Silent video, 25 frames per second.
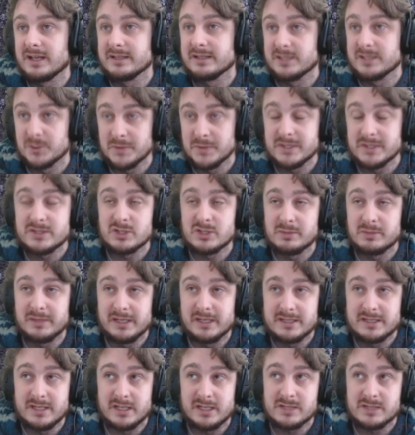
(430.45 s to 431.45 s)
there is so many
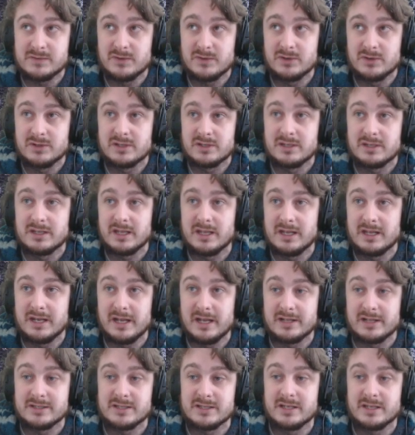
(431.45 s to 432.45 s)
townsfolk and
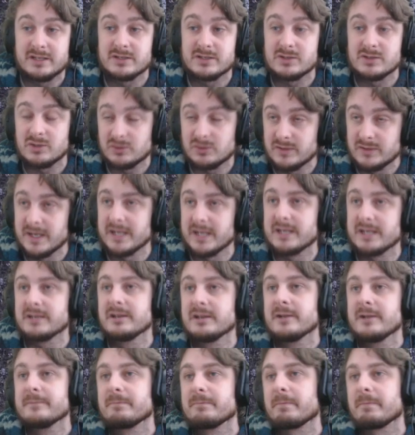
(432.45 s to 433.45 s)
outsiders already,